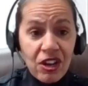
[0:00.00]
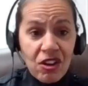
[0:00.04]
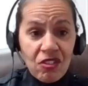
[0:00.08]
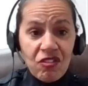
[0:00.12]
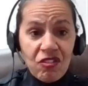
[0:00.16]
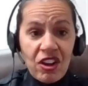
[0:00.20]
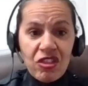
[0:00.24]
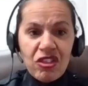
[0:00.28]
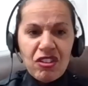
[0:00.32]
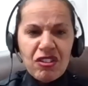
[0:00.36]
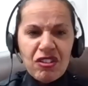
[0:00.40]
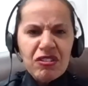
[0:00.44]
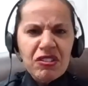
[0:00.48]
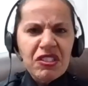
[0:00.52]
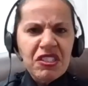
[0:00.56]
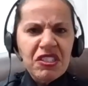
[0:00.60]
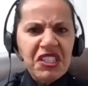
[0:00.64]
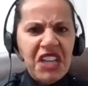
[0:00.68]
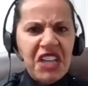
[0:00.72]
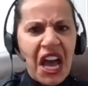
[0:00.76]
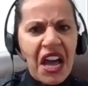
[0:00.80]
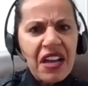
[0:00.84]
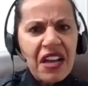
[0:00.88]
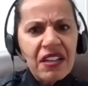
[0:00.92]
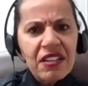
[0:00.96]
right? There's
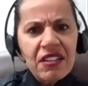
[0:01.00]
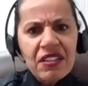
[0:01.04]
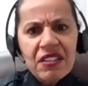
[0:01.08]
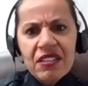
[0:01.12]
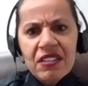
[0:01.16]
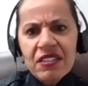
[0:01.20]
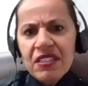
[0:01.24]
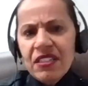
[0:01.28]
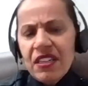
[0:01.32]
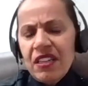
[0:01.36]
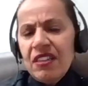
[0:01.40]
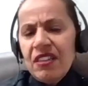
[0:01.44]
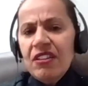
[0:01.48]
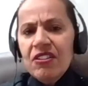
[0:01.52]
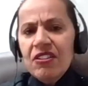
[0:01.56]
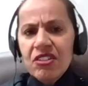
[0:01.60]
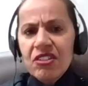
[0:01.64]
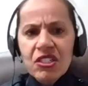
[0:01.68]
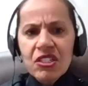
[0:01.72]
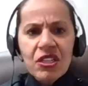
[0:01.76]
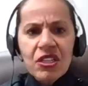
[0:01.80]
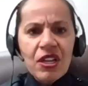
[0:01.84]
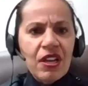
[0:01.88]
guns, and there's